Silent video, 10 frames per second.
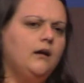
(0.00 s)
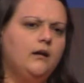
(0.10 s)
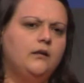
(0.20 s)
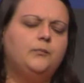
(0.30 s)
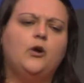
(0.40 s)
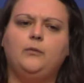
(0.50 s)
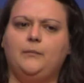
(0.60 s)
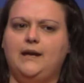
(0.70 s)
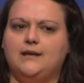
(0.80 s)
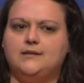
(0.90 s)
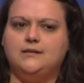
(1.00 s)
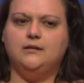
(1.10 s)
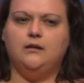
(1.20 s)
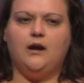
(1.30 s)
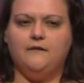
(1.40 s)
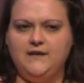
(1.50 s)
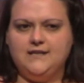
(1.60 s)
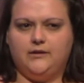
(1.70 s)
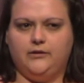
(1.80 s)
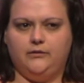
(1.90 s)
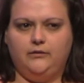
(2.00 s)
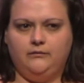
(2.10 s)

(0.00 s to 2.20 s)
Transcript: The problem is, our vesicle,